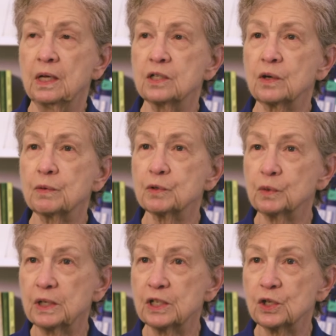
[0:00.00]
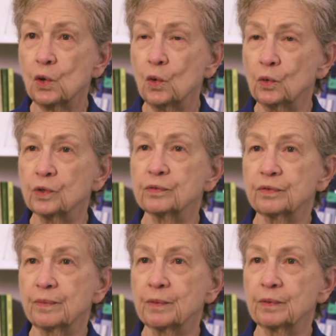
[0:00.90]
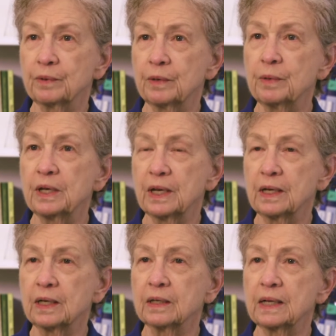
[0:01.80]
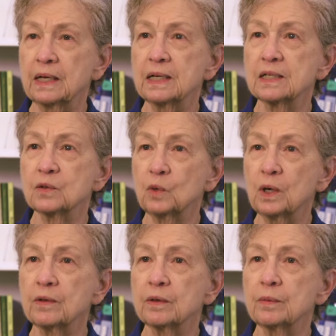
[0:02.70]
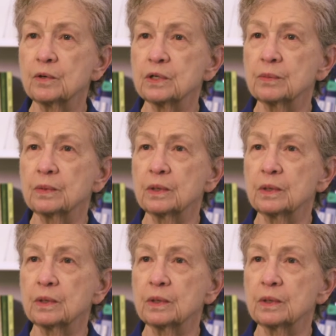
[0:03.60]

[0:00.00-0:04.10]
and so I was really sold from the beginning that it is one of the most